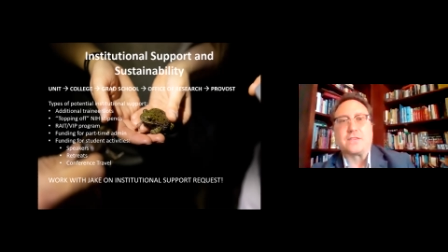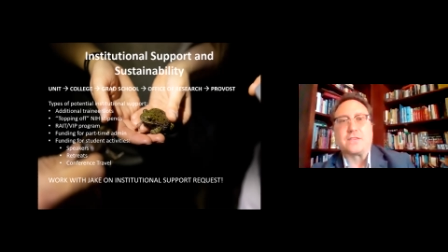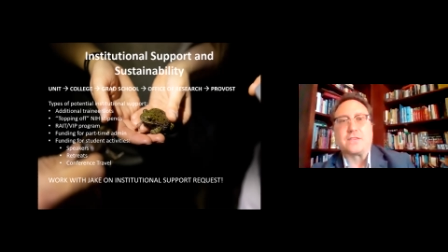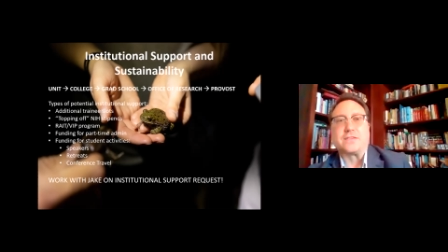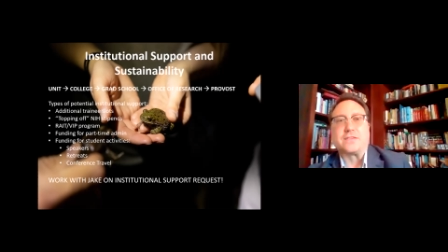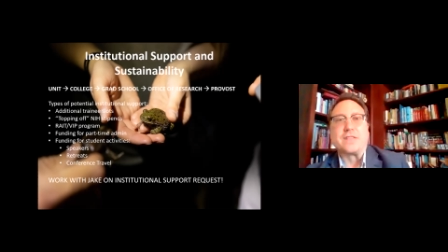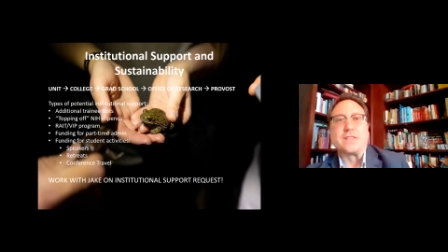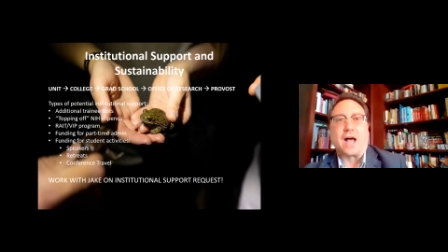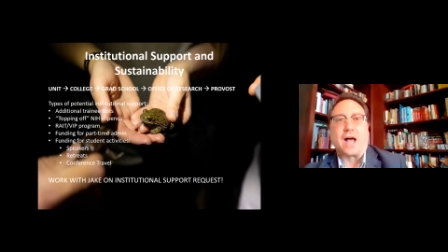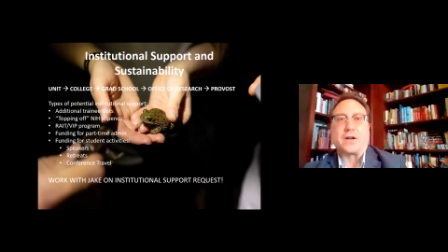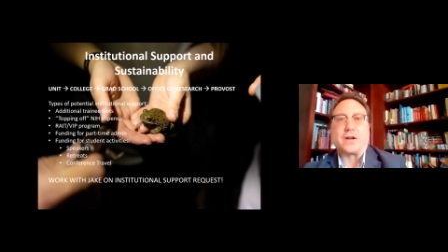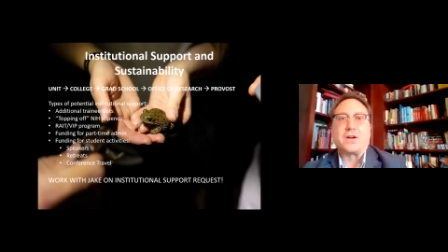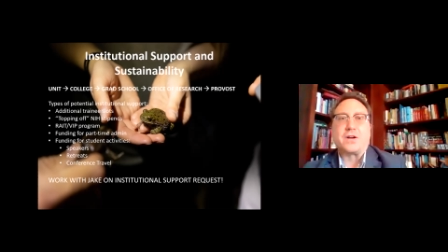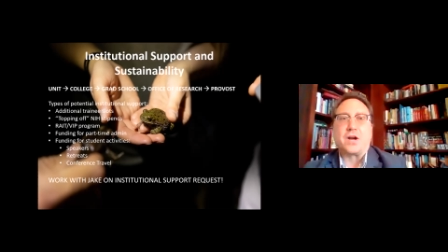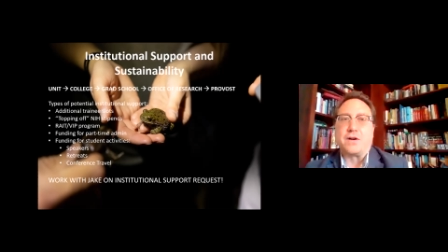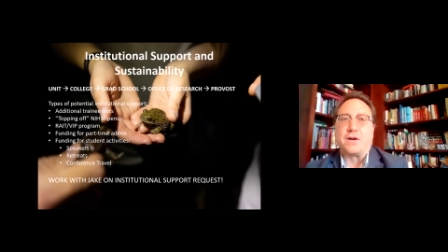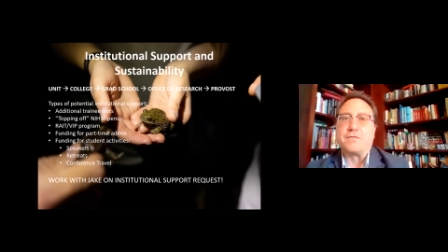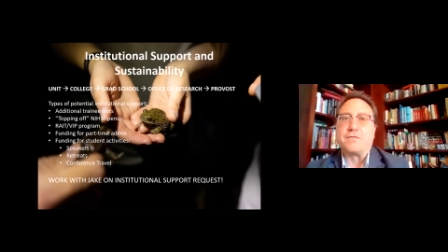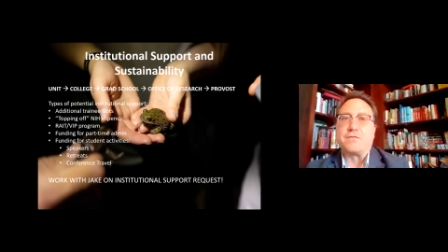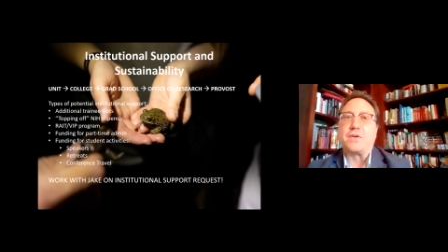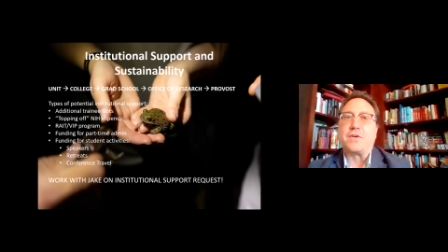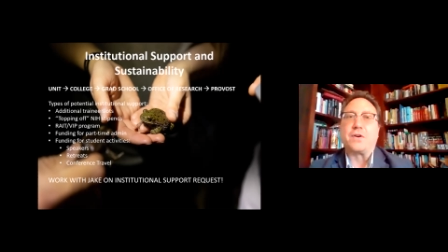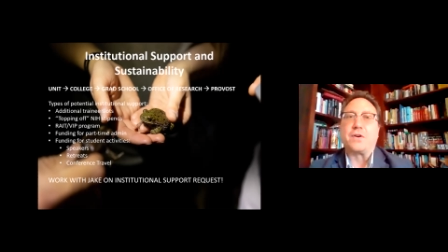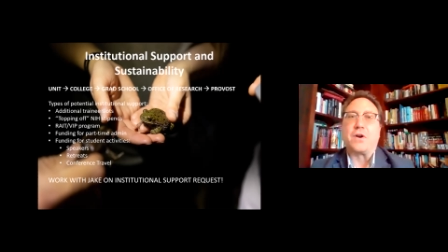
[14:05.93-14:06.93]
does not
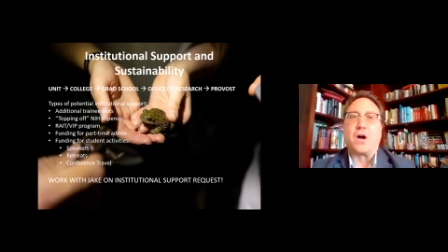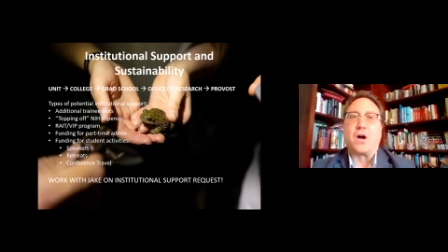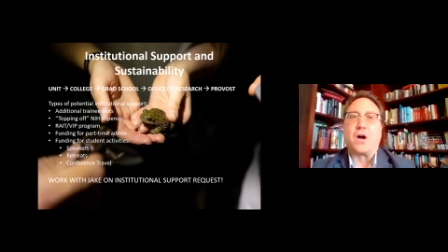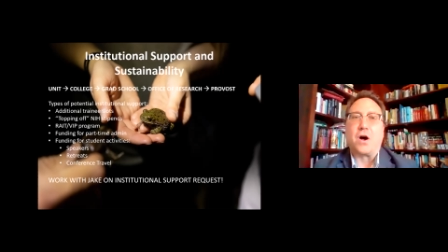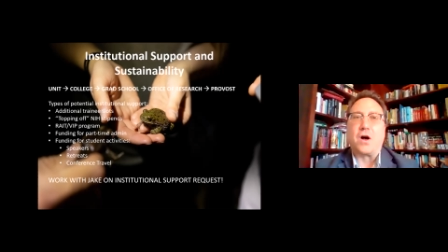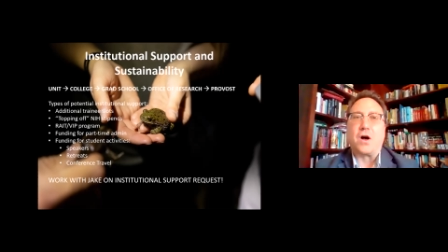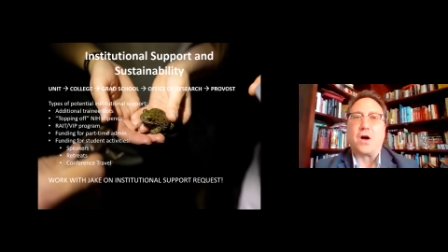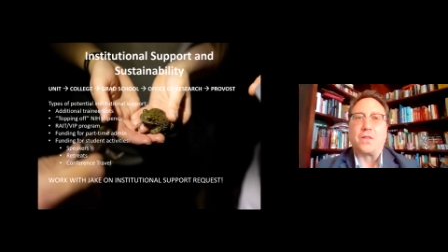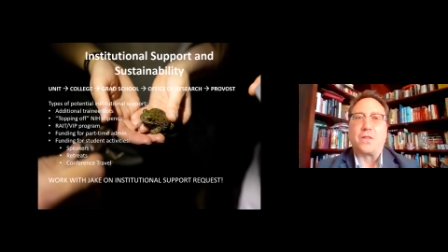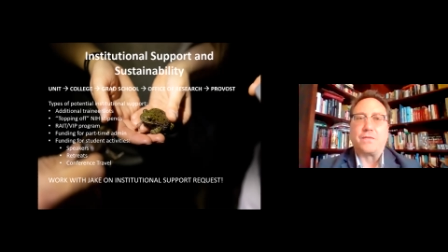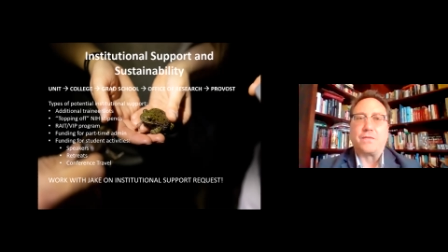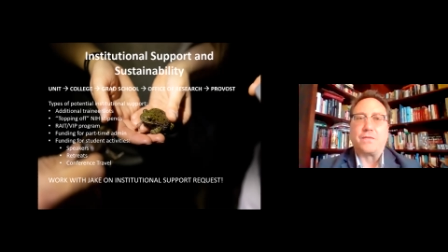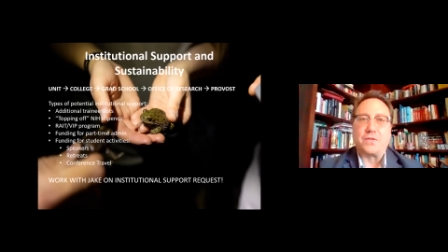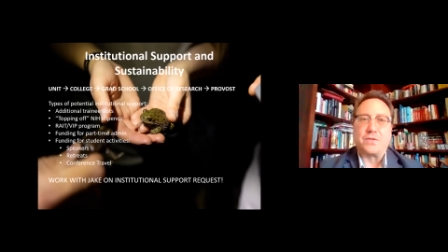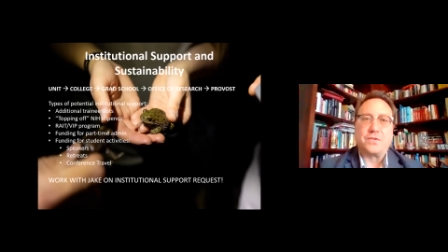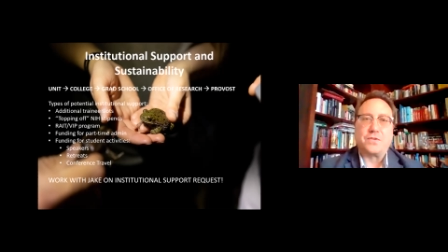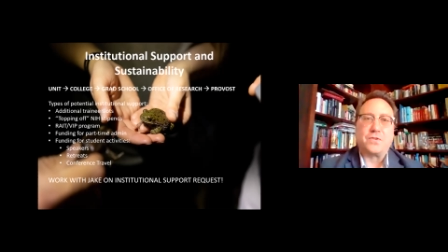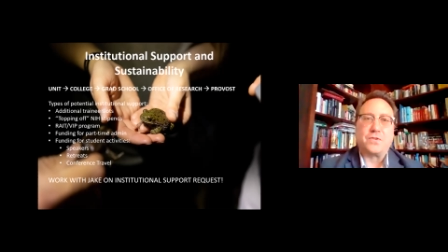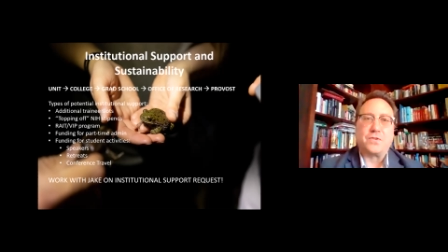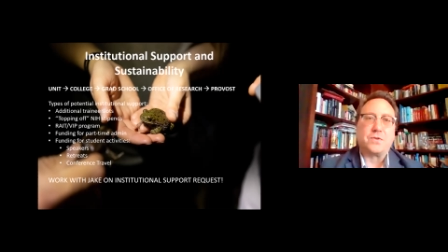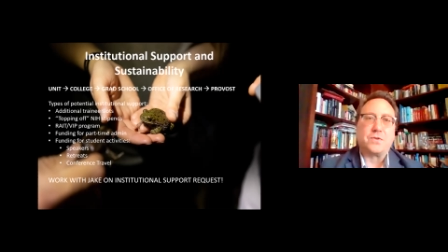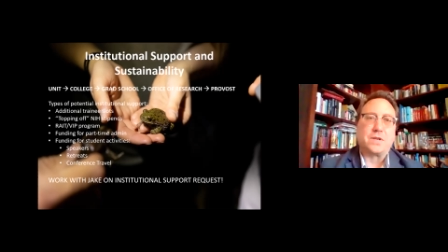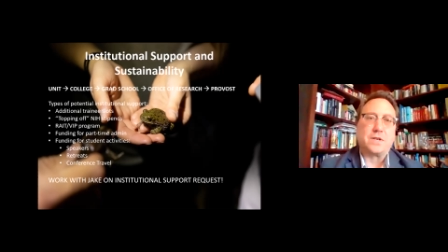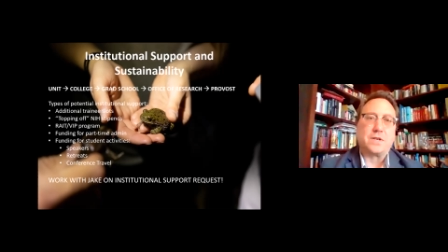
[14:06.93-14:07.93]
cover all of the
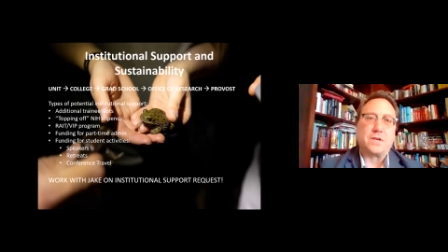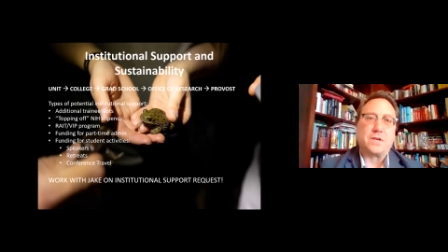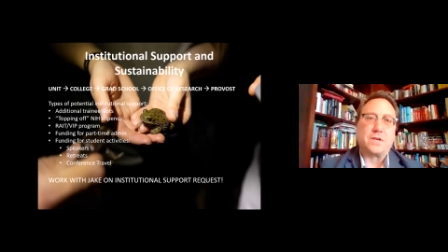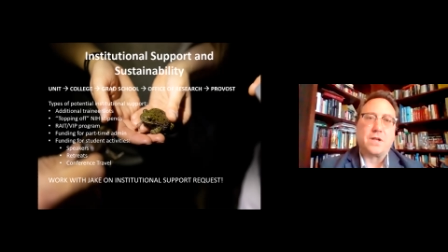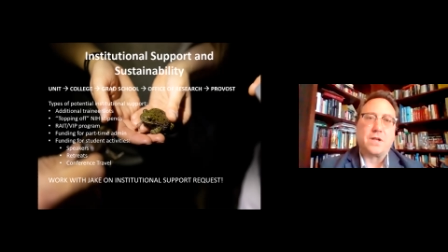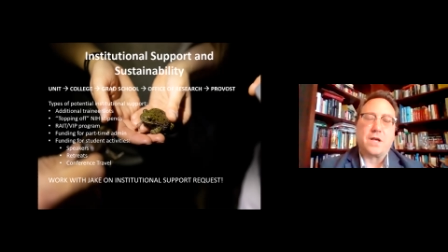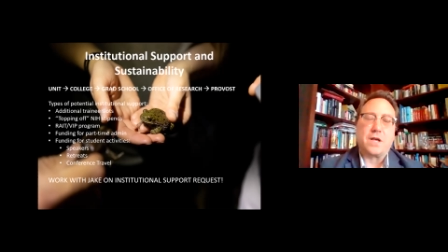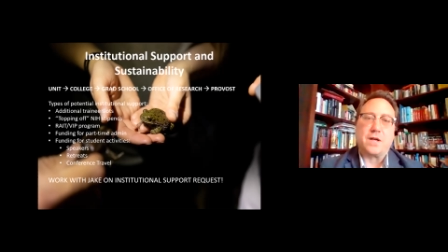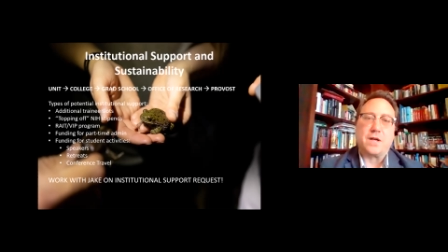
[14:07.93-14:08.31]
student